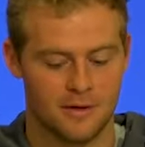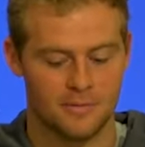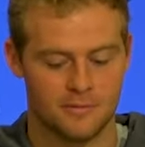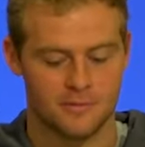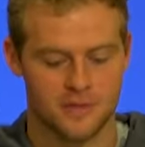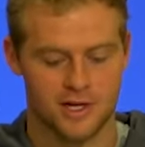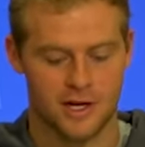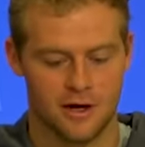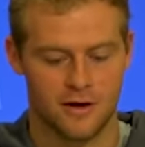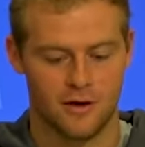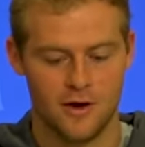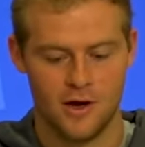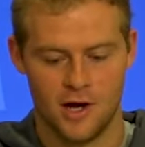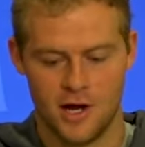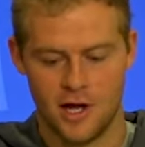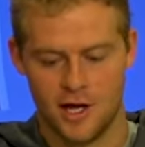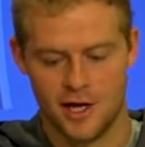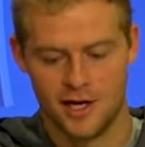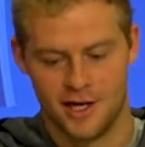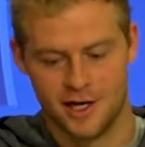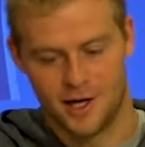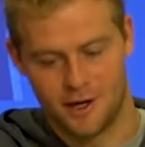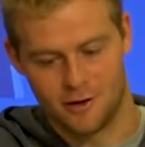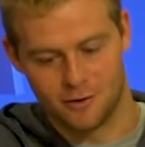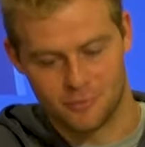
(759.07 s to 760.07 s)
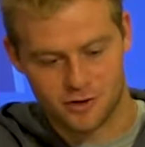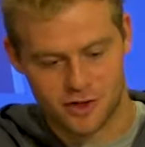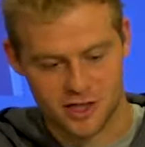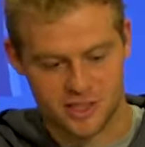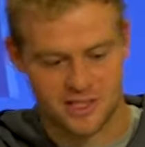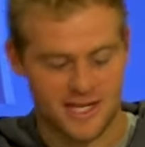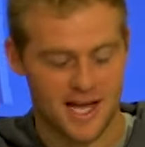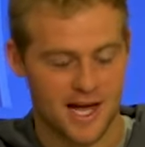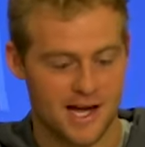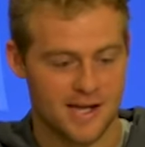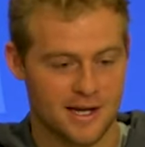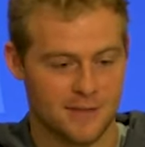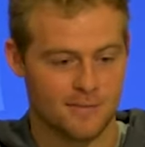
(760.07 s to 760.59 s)
So, you know,
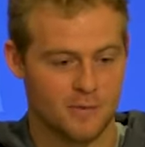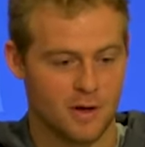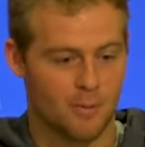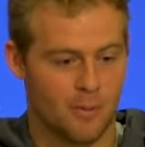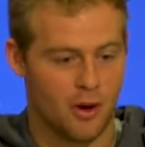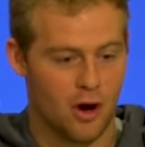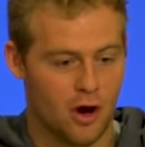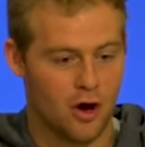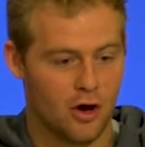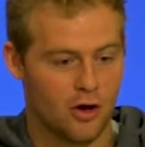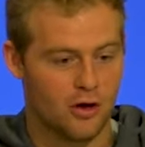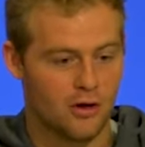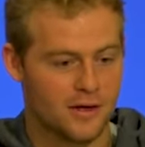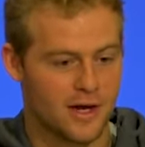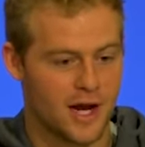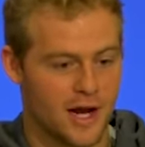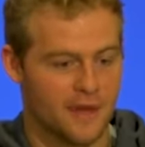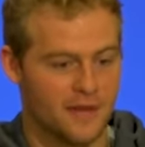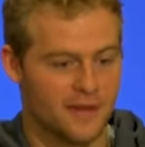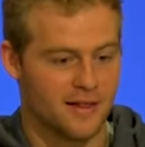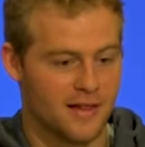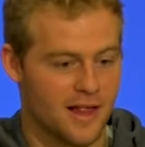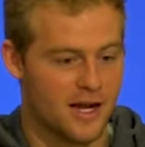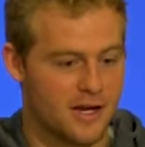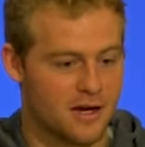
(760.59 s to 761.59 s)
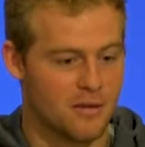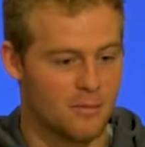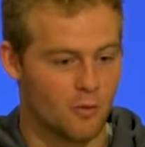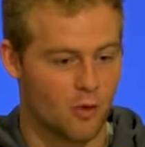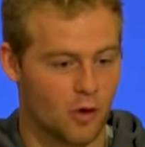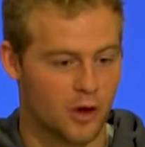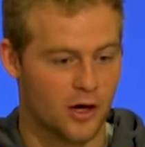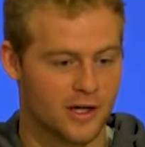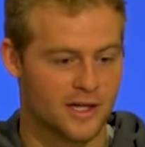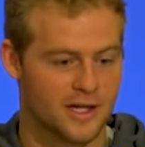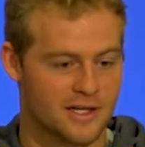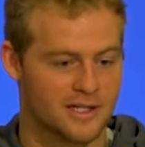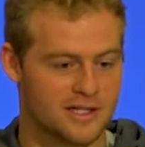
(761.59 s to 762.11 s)
just getting him the ball and then letting him
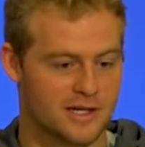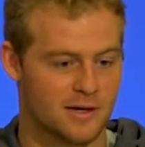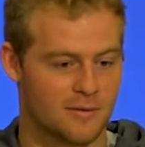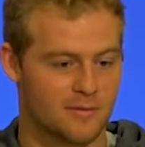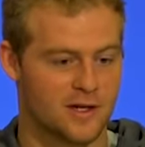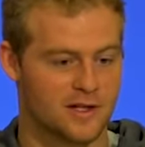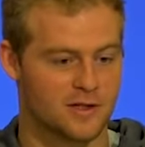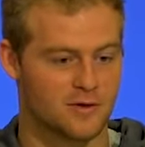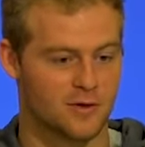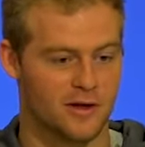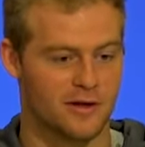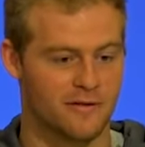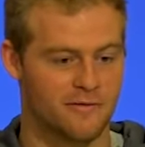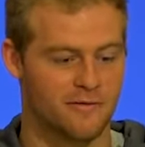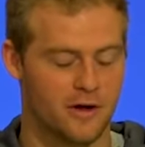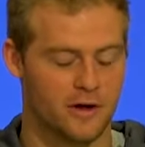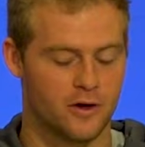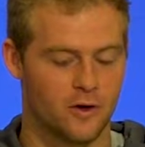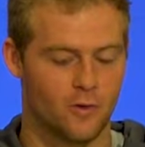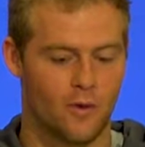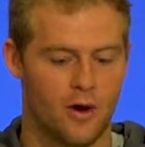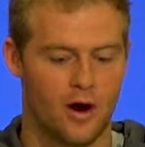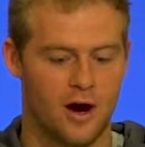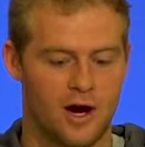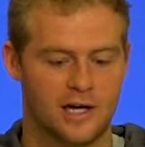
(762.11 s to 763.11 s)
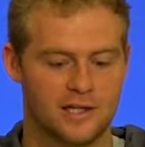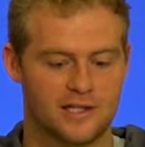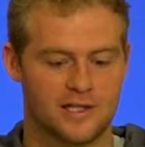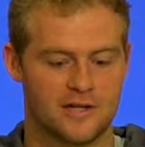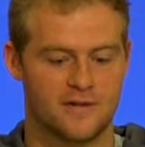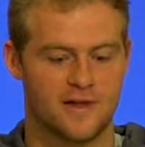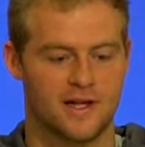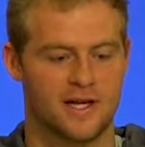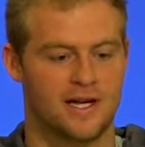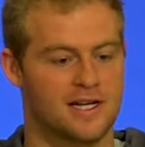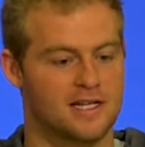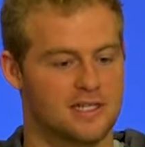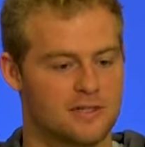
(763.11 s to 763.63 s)
work is something that's really fun to watch.
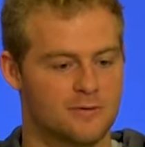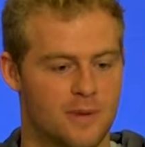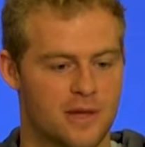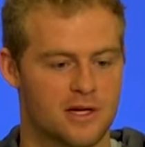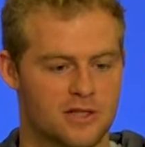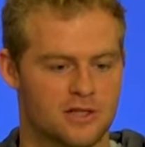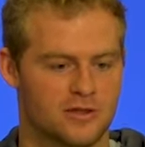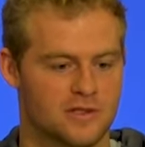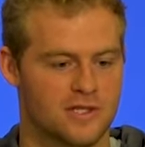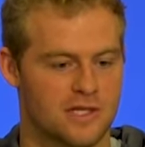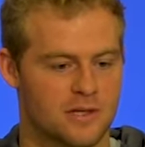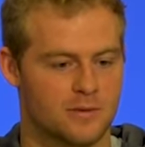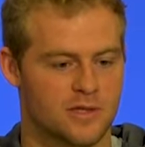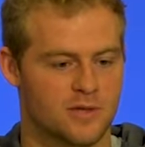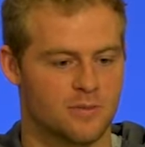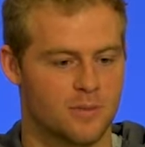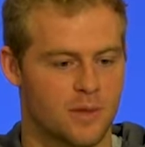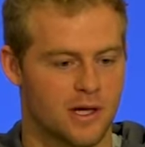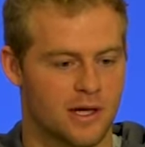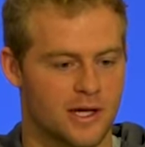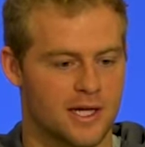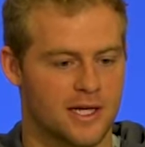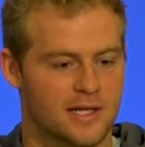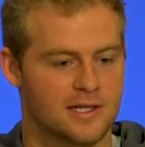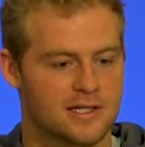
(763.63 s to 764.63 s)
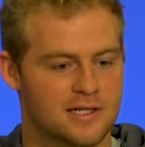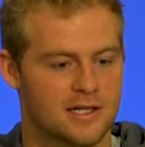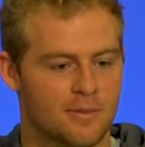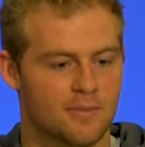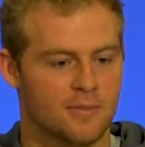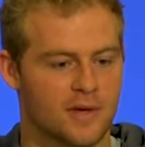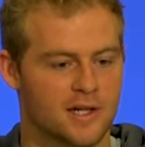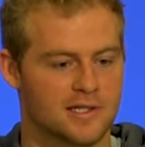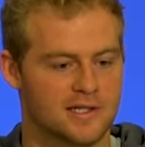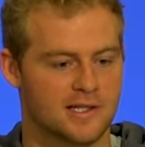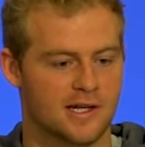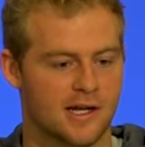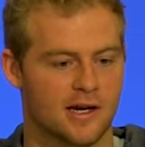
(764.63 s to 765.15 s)
And then his special teams ability is something
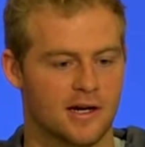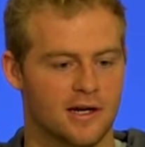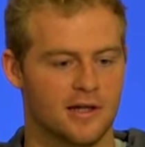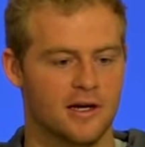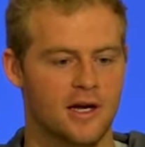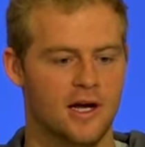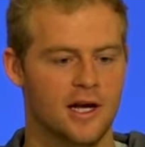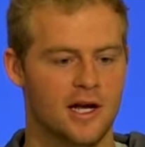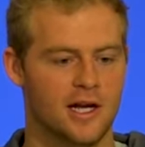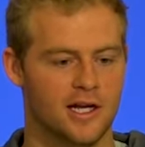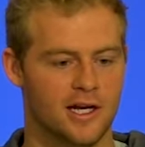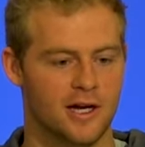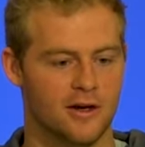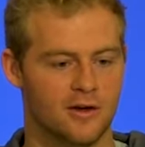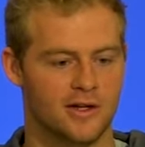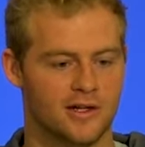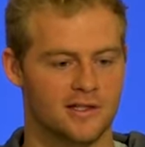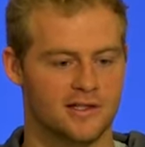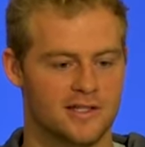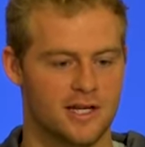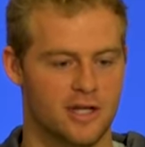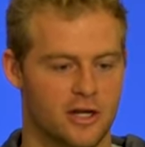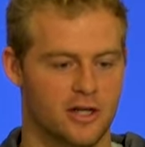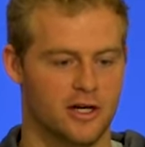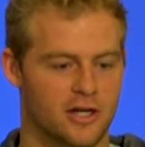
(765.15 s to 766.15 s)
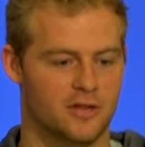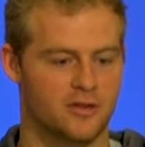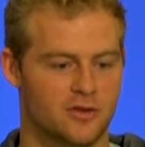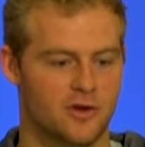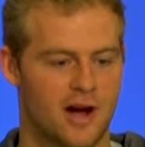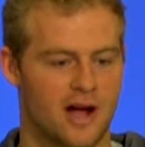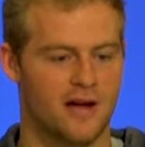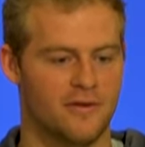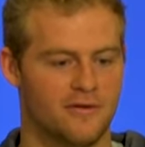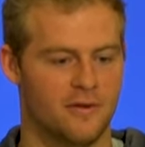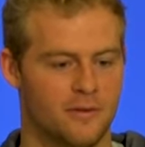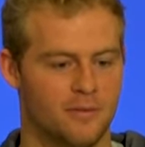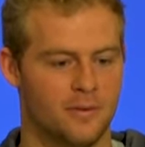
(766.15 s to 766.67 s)
that's going to, you know, continue to
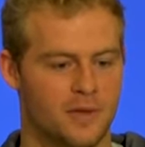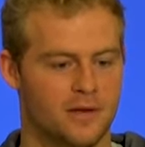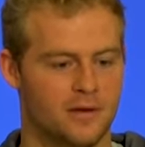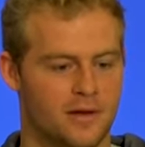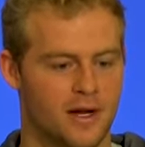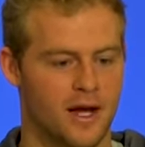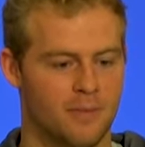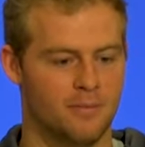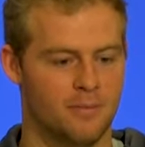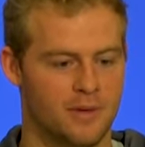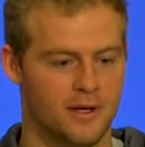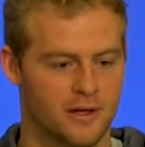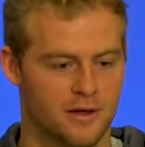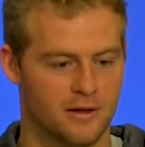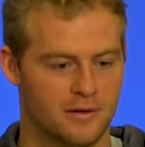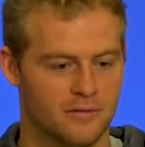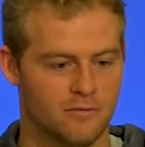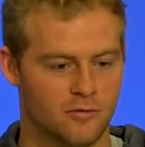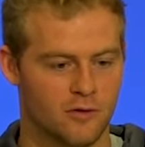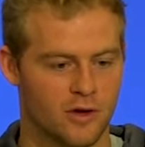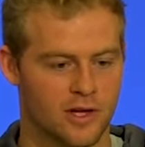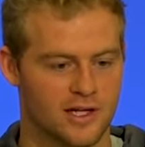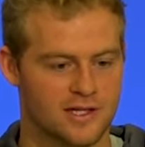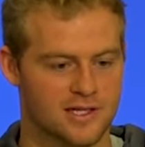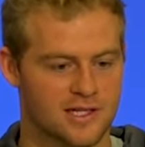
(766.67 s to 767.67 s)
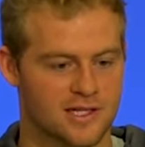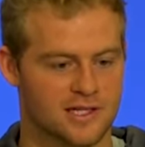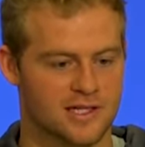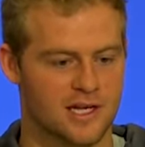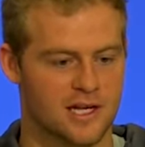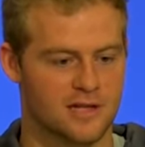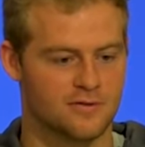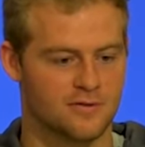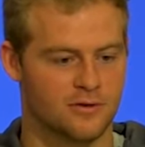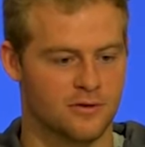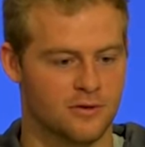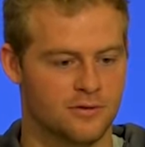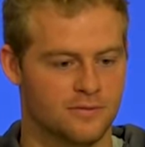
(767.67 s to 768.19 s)
drive him and be really
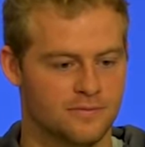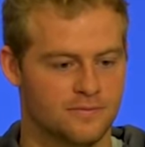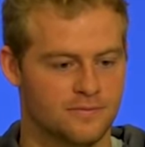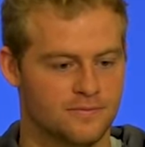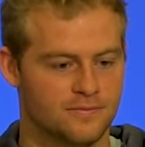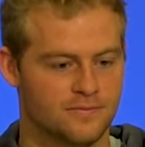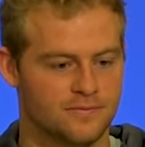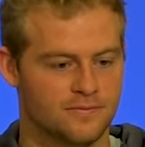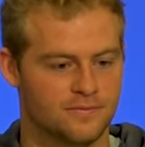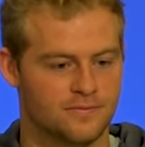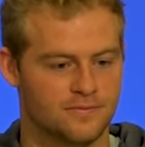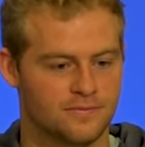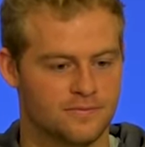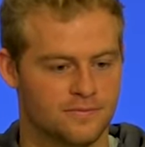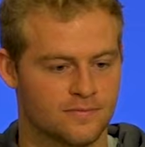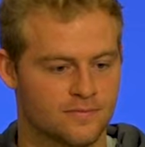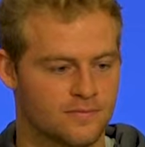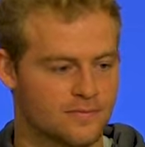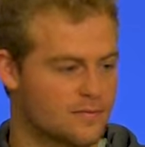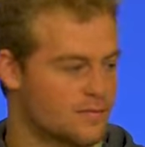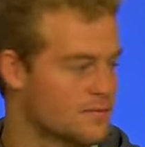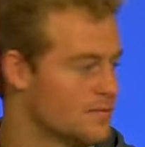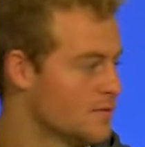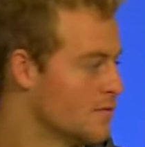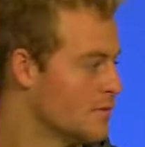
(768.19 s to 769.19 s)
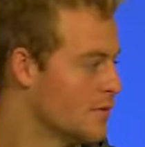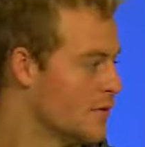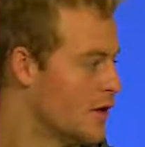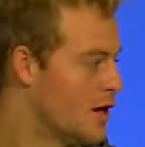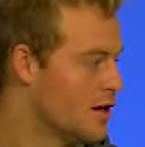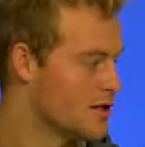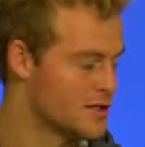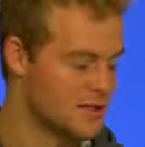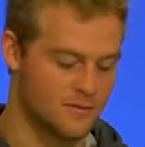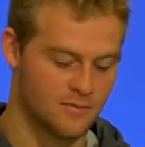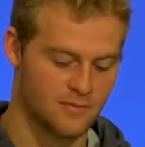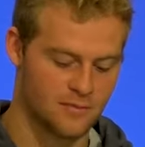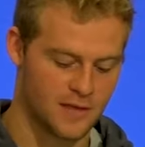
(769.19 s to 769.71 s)
successful.
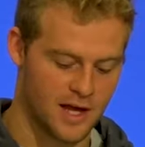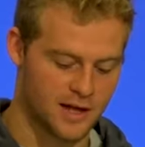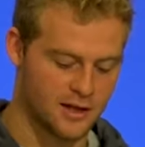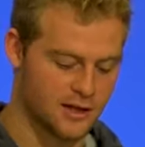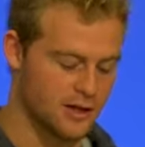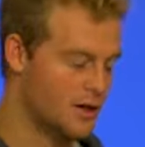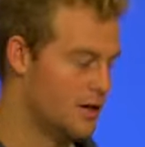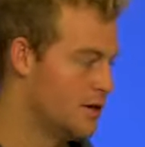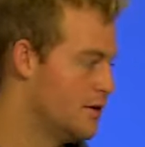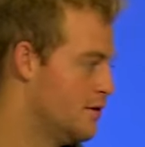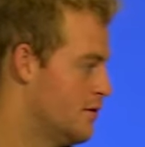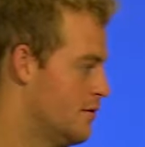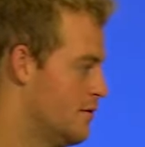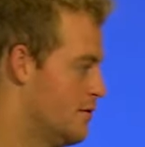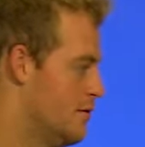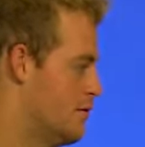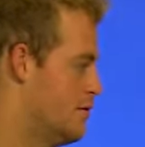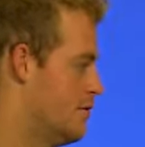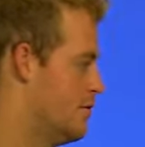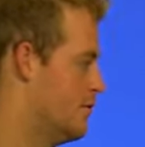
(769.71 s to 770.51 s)
Awesome. Thank you all.